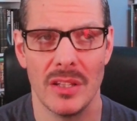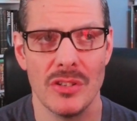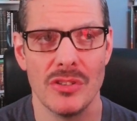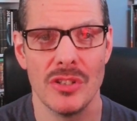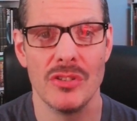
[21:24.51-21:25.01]

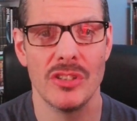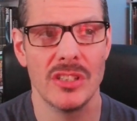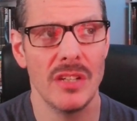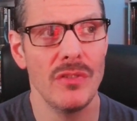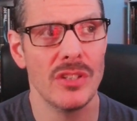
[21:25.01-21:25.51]
there's there's
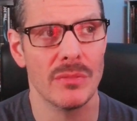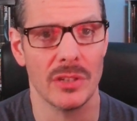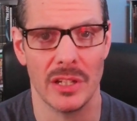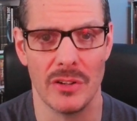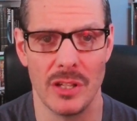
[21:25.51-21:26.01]
definitely
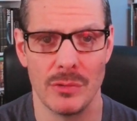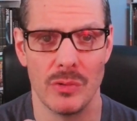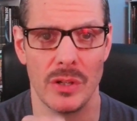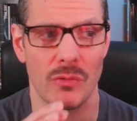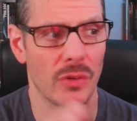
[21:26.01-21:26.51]
similarities
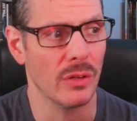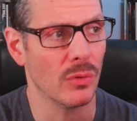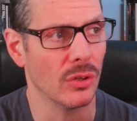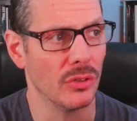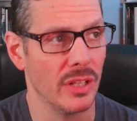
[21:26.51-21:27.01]
between
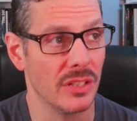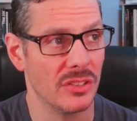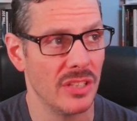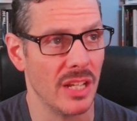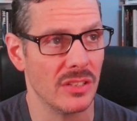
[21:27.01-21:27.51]
Ringworld in a
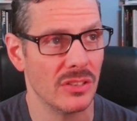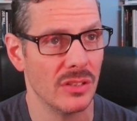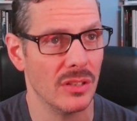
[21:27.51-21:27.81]
sense